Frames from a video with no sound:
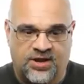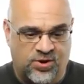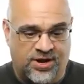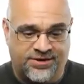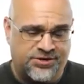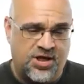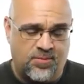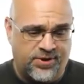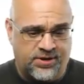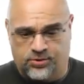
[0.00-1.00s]
And he went on to tell
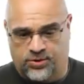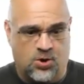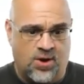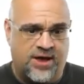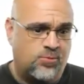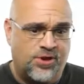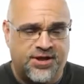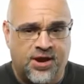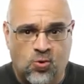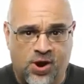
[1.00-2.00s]
me, you know, I don't really
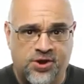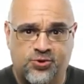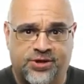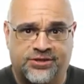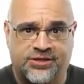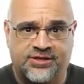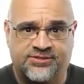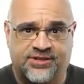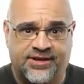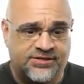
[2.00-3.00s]
care where you get
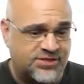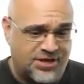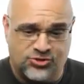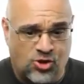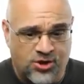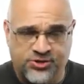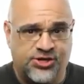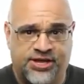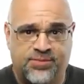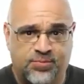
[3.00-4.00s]
these leads as long as
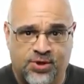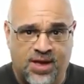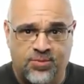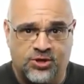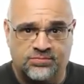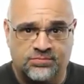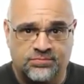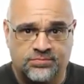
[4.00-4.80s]
you keep them coming.